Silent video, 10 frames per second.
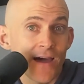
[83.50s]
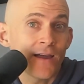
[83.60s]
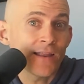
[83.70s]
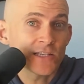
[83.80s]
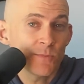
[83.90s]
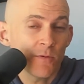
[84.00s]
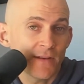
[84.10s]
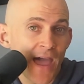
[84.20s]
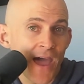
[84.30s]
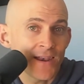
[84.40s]
I'd like to be able
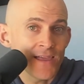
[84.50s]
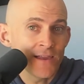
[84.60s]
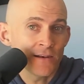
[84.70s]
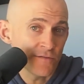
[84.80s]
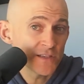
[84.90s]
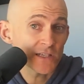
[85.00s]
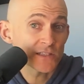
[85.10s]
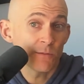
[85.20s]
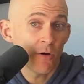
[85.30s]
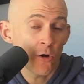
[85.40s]
to add in a physics
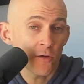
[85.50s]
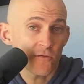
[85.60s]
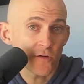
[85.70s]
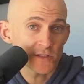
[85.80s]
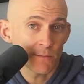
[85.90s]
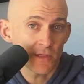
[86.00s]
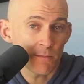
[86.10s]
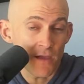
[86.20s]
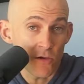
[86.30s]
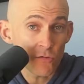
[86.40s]
component for something
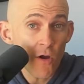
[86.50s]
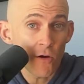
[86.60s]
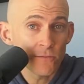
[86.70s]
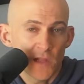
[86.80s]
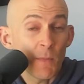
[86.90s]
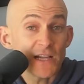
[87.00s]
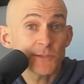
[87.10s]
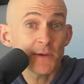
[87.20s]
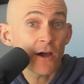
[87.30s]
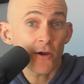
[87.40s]
being thrown, it might
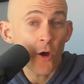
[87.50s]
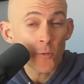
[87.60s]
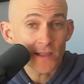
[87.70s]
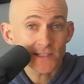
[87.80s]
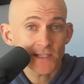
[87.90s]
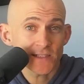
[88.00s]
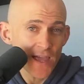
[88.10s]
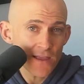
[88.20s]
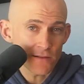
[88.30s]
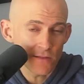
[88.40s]
spit out code that says,
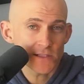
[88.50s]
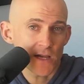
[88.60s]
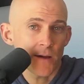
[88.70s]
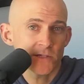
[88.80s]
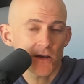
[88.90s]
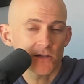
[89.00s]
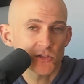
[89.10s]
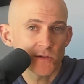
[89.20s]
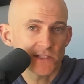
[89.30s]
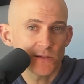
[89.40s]
hey, this object is
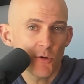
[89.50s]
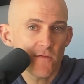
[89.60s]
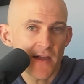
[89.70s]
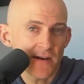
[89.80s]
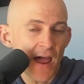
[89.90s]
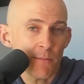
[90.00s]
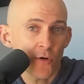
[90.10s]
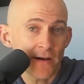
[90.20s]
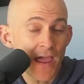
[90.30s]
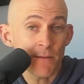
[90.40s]
going to move at nine
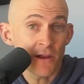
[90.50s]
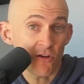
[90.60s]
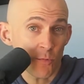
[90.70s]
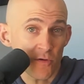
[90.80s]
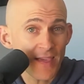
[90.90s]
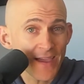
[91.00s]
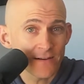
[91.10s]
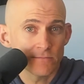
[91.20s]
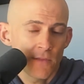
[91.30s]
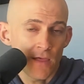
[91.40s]
point eight meters per second,
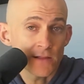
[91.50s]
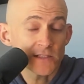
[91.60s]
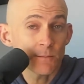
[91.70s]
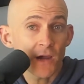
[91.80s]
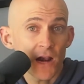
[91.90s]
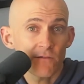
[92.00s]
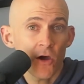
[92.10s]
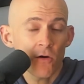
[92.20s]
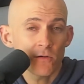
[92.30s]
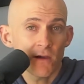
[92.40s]
and then some kind of a
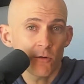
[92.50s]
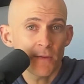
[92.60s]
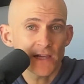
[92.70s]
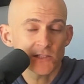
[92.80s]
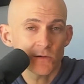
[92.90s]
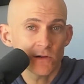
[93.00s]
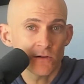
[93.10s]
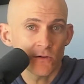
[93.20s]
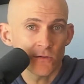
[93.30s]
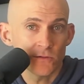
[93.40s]
code that'll make it so
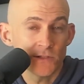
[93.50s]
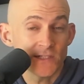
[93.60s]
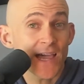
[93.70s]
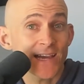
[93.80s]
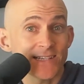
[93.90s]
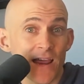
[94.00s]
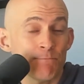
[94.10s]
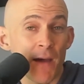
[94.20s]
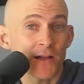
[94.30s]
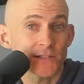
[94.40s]
it'll detect and
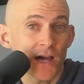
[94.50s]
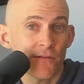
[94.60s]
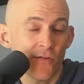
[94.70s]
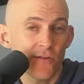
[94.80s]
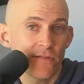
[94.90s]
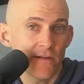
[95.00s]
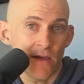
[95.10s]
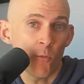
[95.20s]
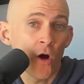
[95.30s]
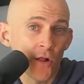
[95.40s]
bounce off of a
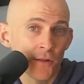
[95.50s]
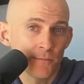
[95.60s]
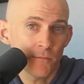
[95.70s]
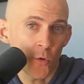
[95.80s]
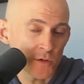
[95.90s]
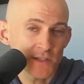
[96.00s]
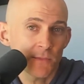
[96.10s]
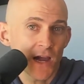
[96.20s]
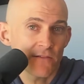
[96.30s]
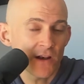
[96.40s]
wall or some
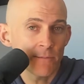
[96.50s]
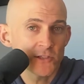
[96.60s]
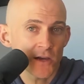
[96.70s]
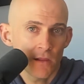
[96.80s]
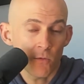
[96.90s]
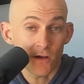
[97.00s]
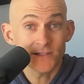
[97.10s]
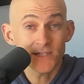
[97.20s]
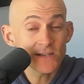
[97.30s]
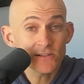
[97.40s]
kind of an object while it
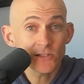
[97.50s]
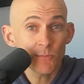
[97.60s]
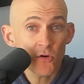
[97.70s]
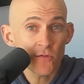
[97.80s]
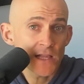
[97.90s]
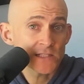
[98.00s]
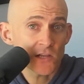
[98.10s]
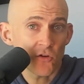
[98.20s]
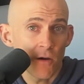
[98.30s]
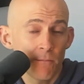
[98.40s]
continues to move, et
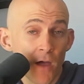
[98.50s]
cetera.